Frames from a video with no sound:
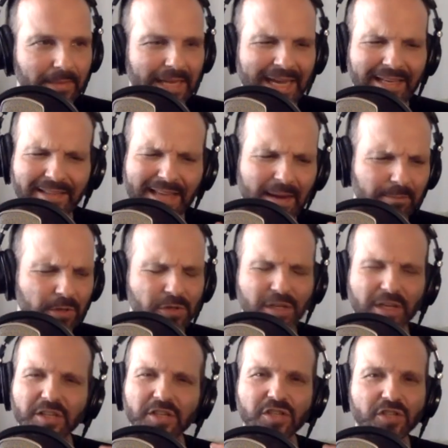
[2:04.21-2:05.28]
And that music
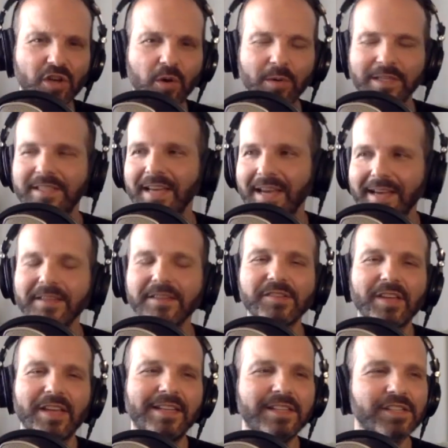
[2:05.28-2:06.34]
is so intense
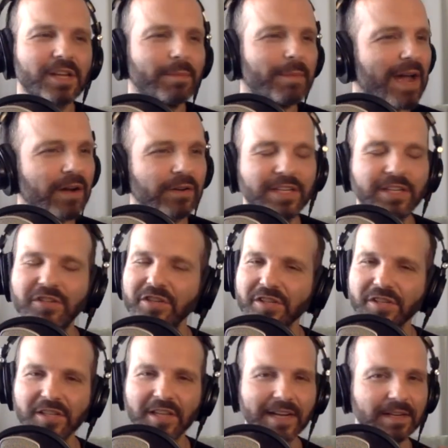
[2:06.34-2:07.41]
and somehow he's
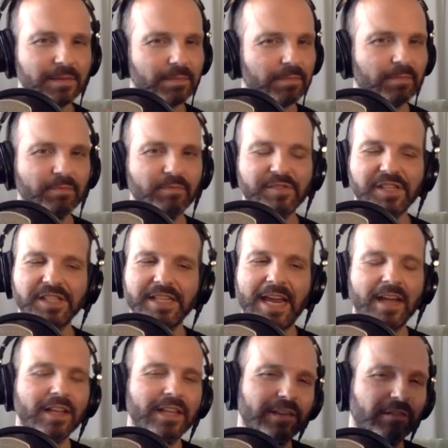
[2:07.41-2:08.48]
just like
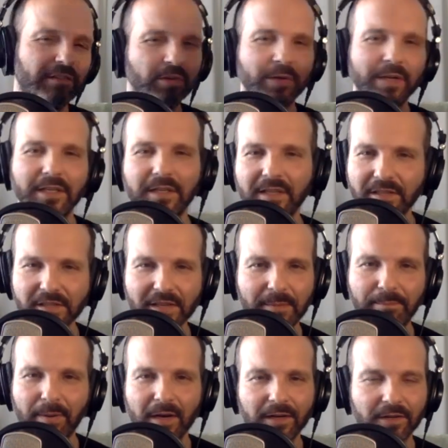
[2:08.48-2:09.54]
sailing through it. It's like
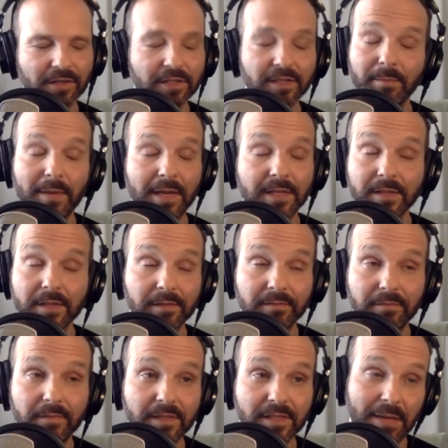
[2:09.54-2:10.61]
butter. It's amazing.
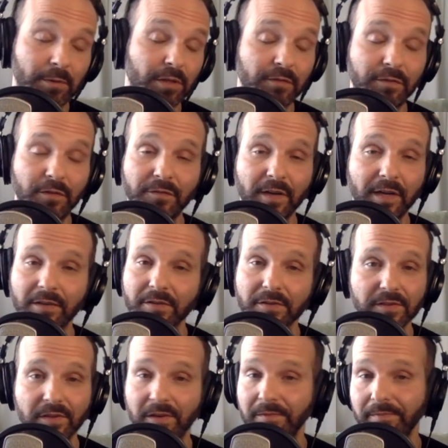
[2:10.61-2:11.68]
Same with the Foo Fighters.
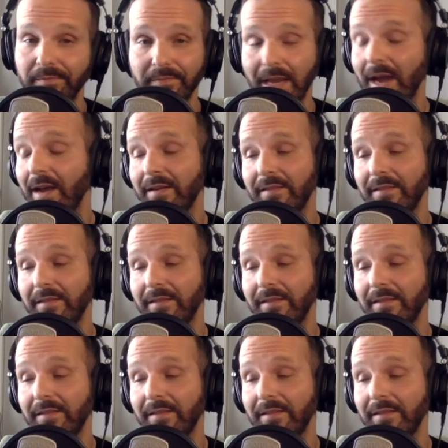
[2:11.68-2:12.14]
So yeah.